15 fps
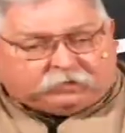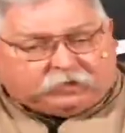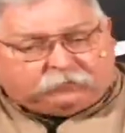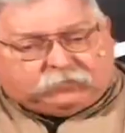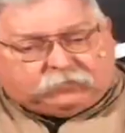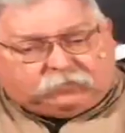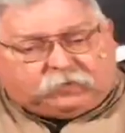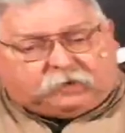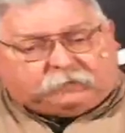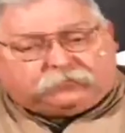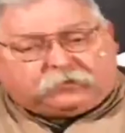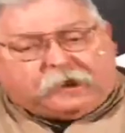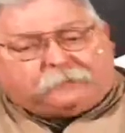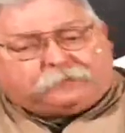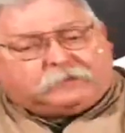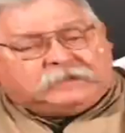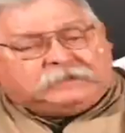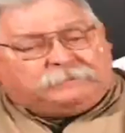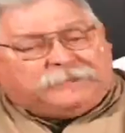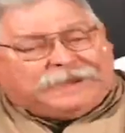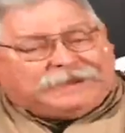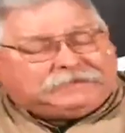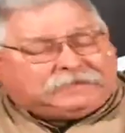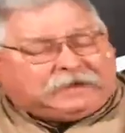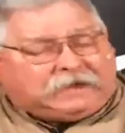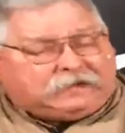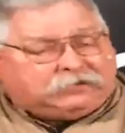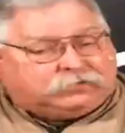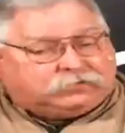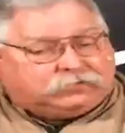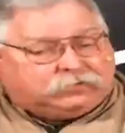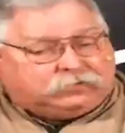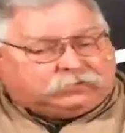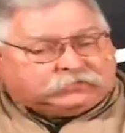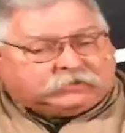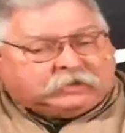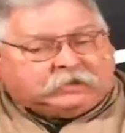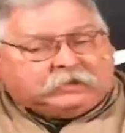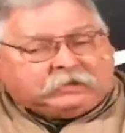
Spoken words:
Number one, properly maintain your tools.